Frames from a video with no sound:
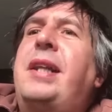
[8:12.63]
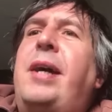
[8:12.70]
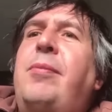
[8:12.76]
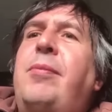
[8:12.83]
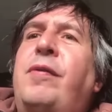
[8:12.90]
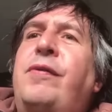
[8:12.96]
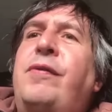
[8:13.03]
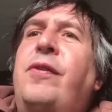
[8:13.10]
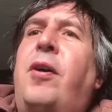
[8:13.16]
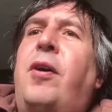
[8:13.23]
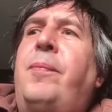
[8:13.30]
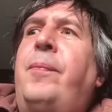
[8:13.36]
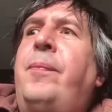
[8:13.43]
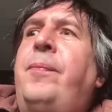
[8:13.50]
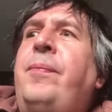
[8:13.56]
They were
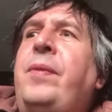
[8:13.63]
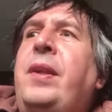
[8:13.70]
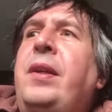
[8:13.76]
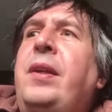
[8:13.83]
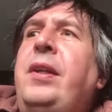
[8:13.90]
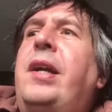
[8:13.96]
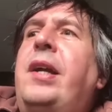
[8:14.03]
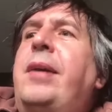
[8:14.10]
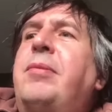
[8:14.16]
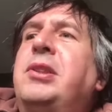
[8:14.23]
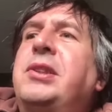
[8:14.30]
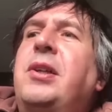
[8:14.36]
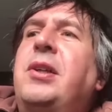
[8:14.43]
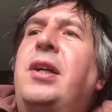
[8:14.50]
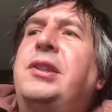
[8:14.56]
from, they were
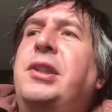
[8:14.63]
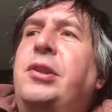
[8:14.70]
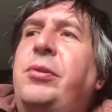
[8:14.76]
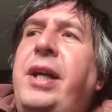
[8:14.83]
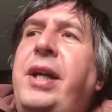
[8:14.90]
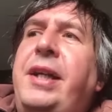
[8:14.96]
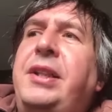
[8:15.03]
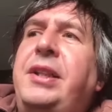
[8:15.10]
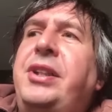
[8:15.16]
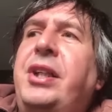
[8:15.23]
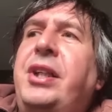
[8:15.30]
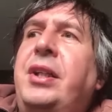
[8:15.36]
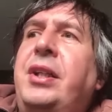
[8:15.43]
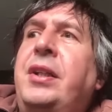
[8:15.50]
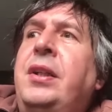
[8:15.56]
signed to
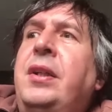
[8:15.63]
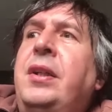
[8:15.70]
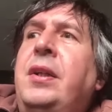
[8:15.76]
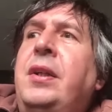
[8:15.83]
Creation.